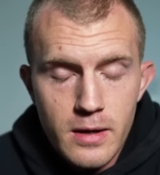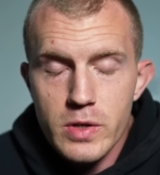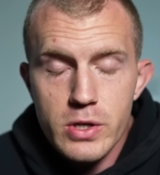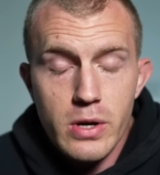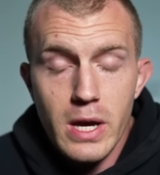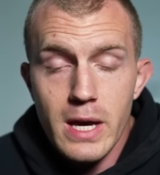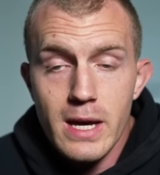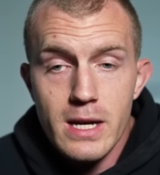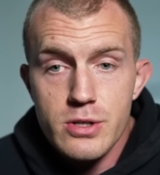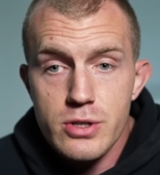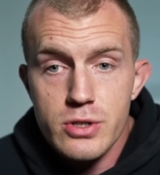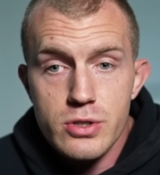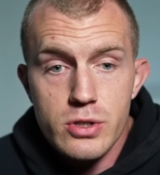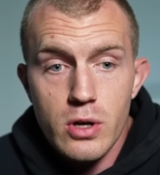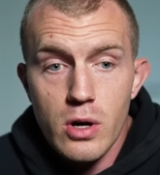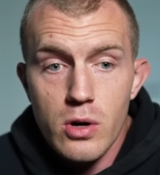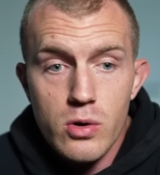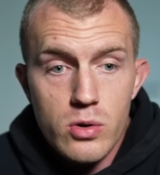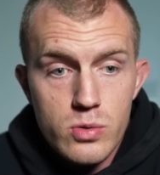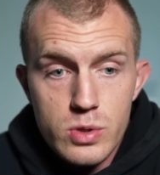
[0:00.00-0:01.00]
You can't just
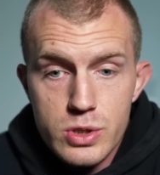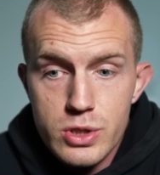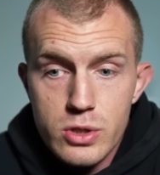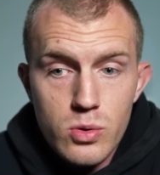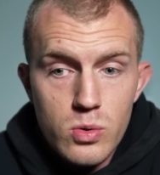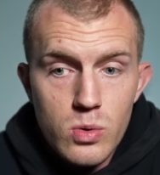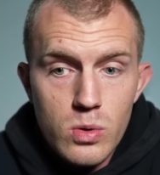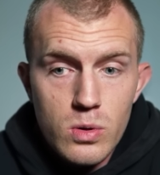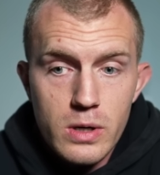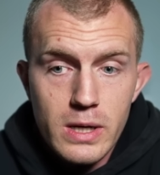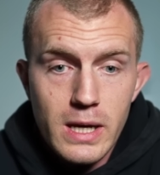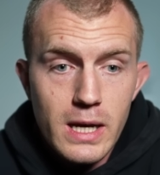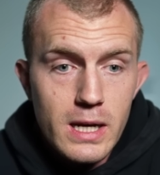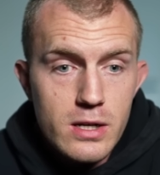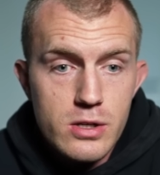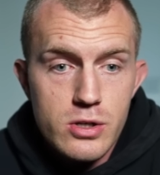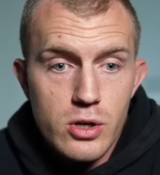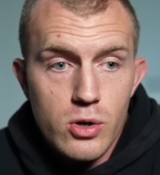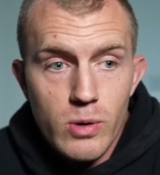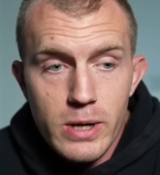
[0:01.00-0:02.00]
go to a school, get
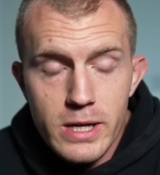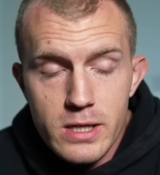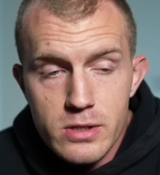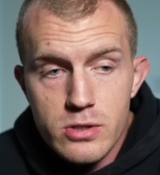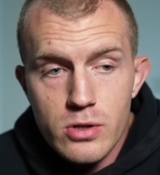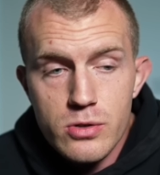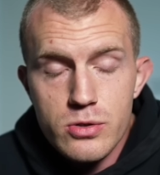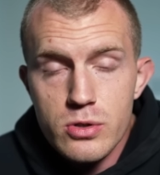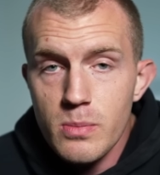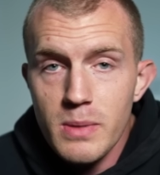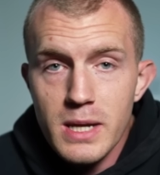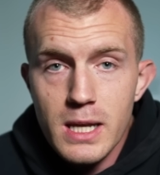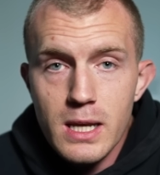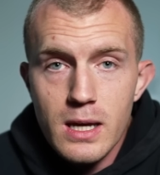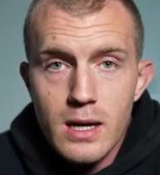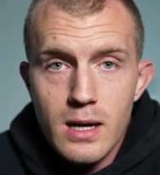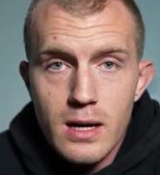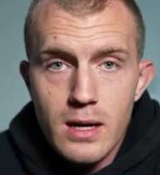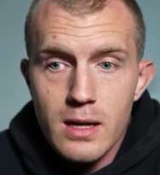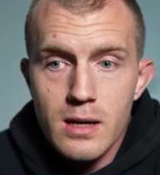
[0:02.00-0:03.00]
a degree in social
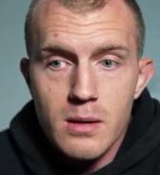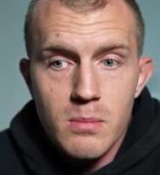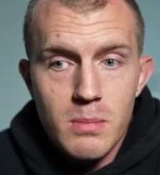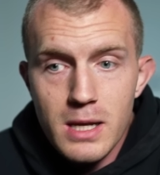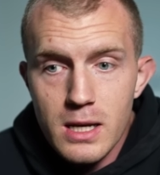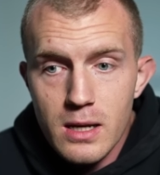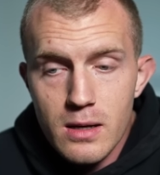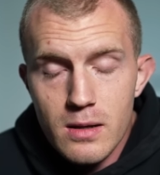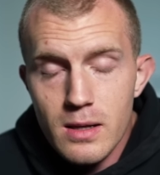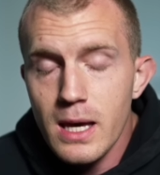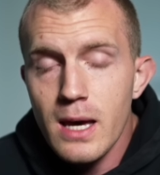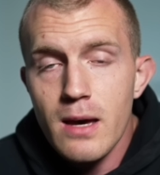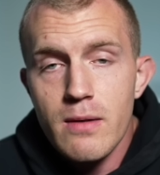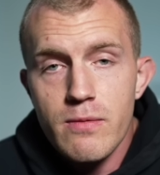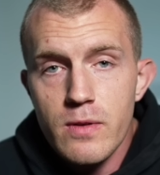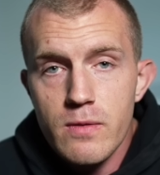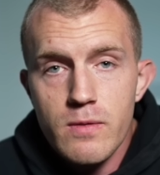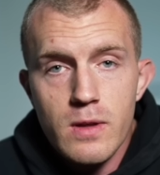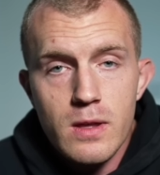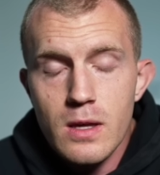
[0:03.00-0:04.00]
media and immediately
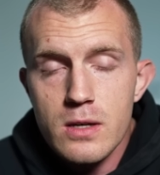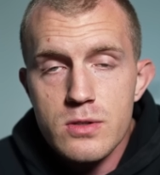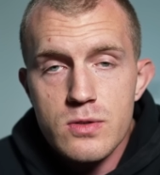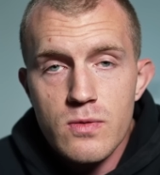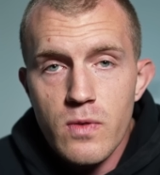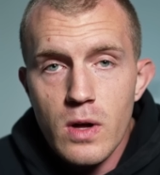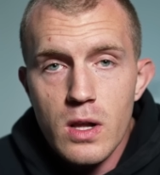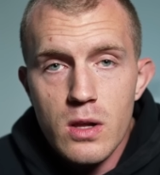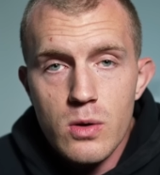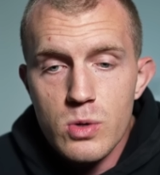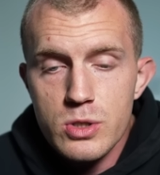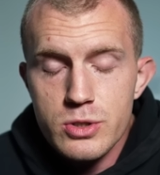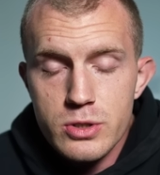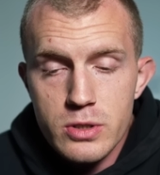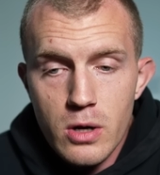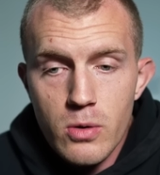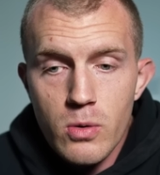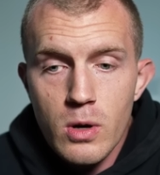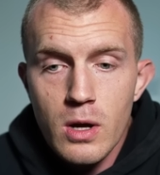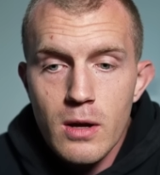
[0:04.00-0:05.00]
have 50,000 followers.
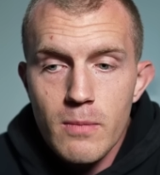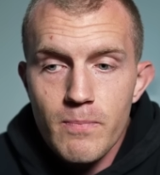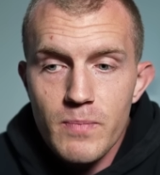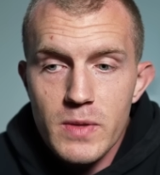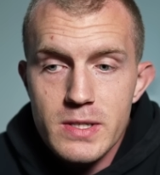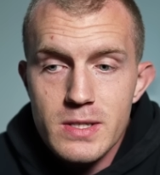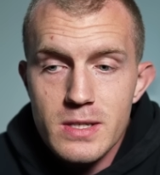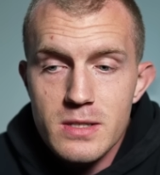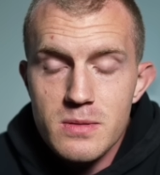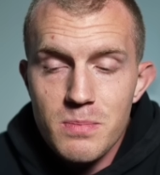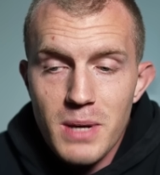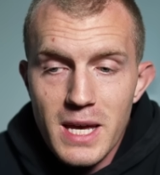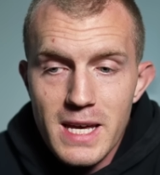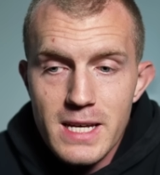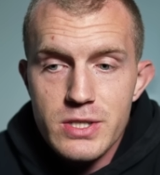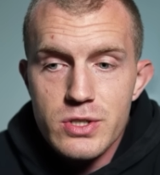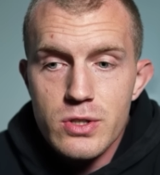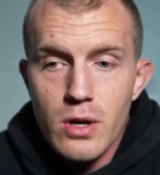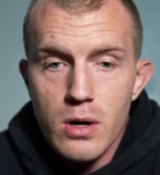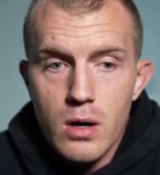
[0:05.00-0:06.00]
No, this is
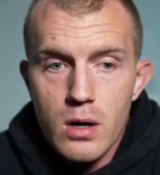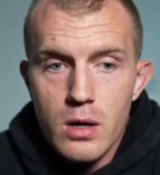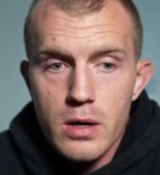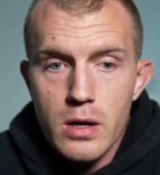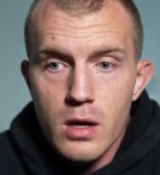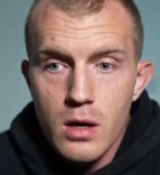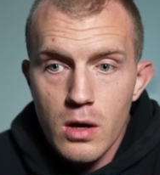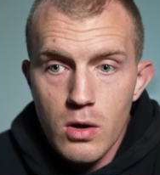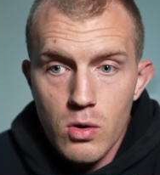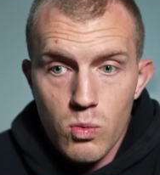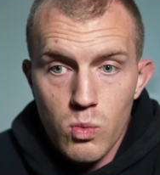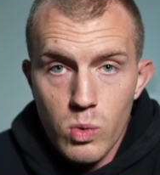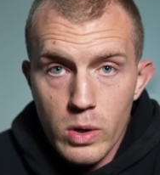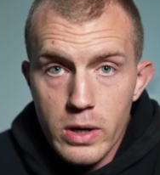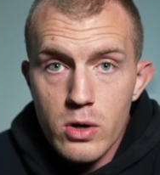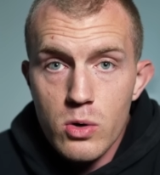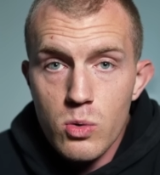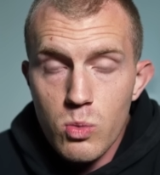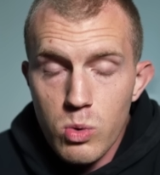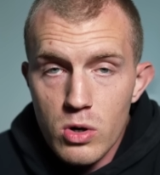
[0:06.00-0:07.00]
based on
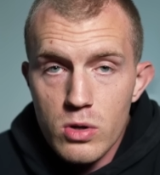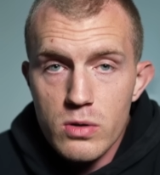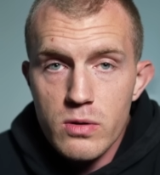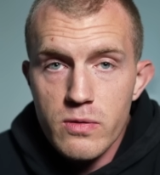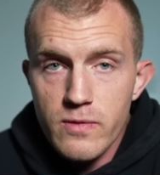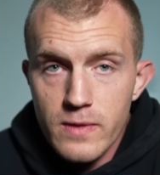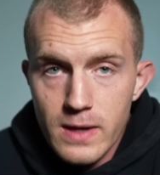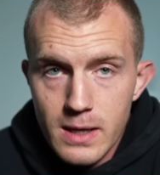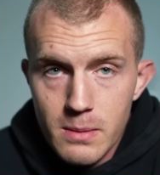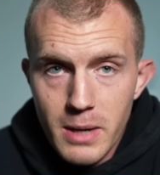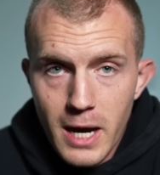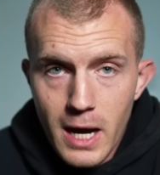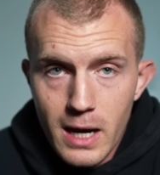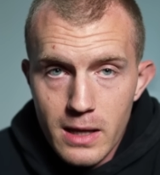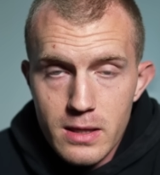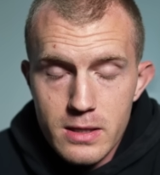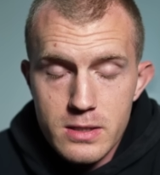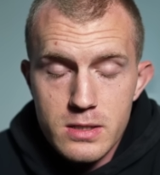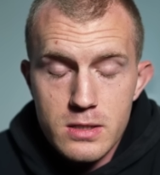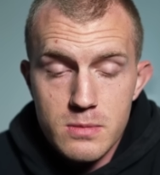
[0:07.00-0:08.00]
real world
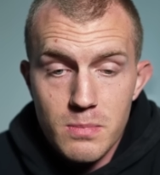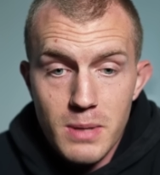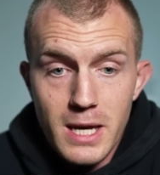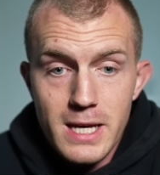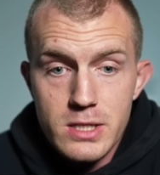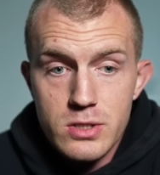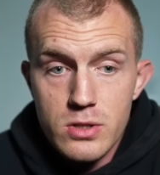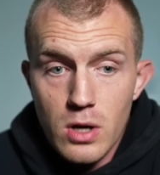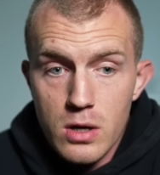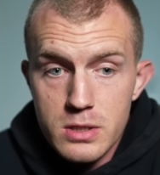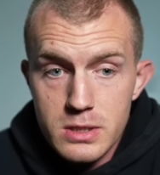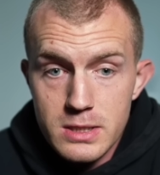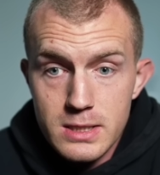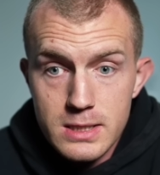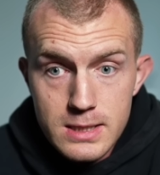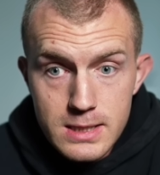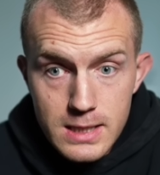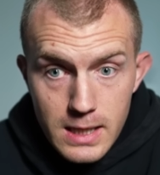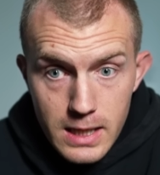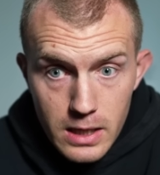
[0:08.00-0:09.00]
feedback. This is based on
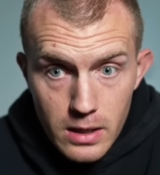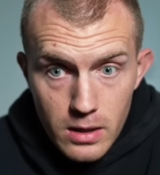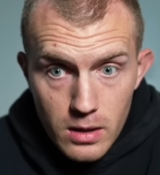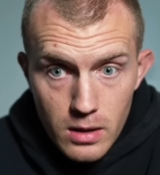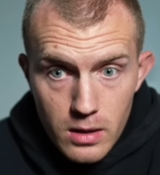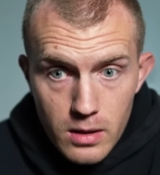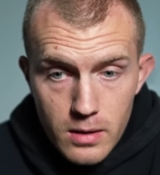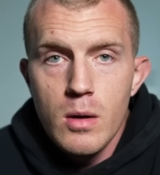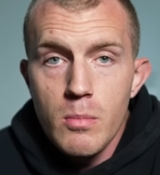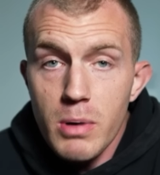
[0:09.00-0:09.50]
skill.